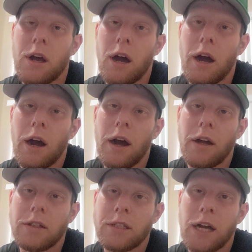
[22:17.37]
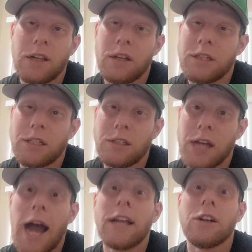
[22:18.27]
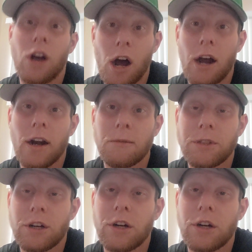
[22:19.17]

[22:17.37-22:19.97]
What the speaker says: It's Tyler Ott,